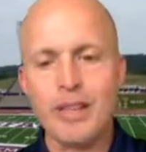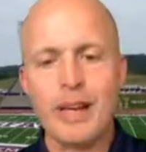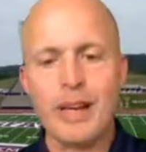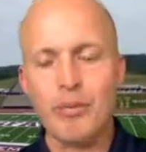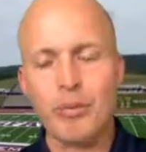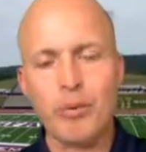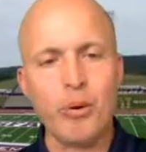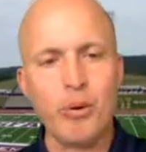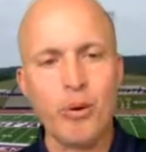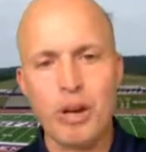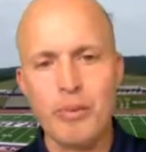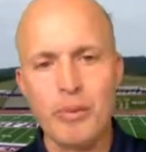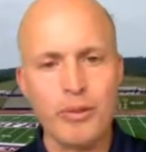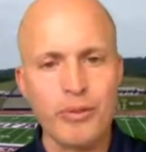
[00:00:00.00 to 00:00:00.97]
that a
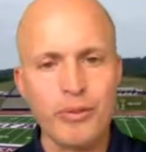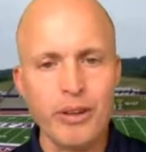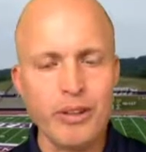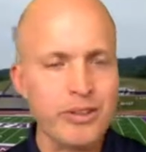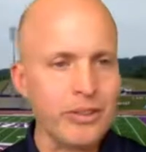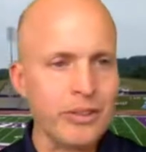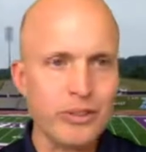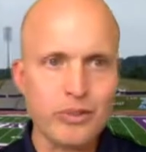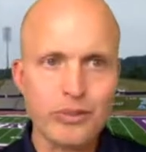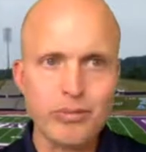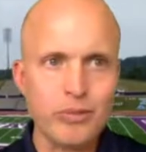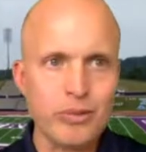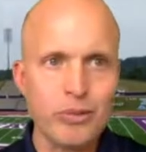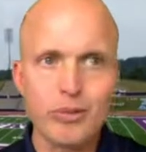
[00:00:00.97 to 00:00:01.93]
program has faced
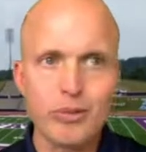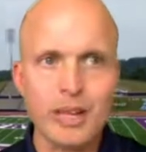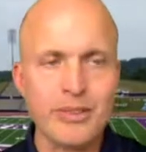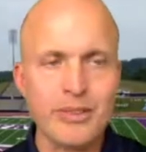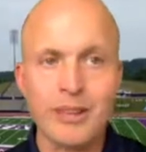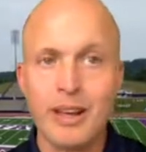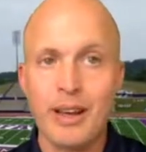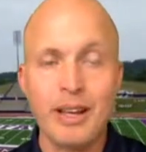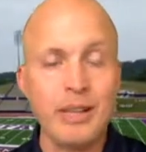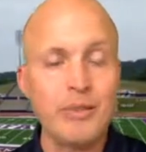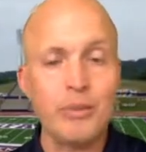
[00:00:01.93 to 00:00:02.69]
since 2009,